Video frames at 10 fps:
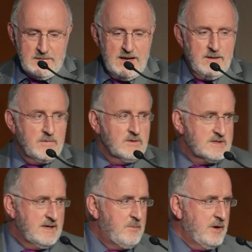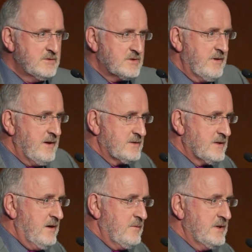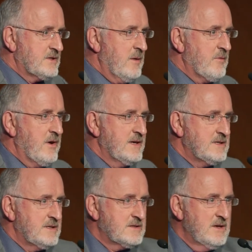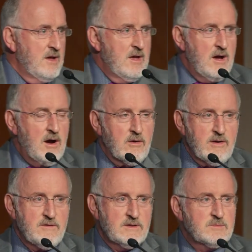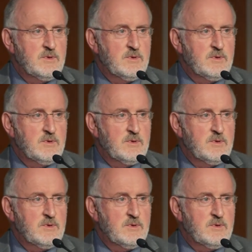You'll see a poster outside which summarises our efforts,